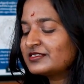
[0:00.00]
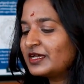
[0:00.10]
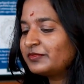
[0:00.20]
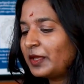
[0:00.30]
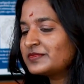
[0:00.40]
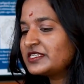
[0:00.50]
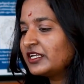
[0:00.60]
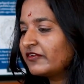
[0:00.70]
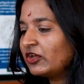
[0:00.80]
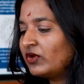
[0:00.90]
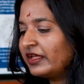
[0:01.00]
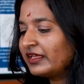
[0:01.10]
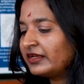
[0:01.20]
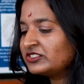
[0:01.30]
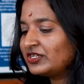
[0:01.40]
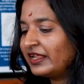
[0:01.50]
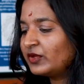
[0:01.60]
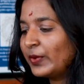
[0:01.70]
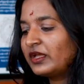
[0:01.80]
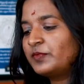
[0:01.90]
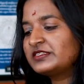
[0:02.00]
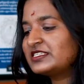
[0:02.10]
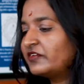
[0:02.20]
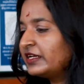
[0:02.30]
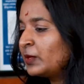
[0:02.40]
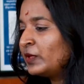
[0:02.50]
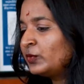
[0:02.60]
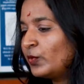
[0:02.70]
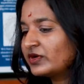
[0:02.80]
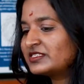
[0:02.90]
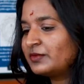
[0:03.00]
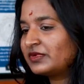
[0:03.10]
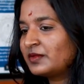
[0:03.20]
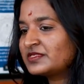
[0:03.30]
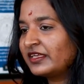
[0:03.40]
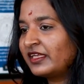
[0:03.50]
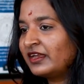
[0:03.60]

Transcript: sometimes enak venna I can like wake up at 7 a.m. and work. Sometimes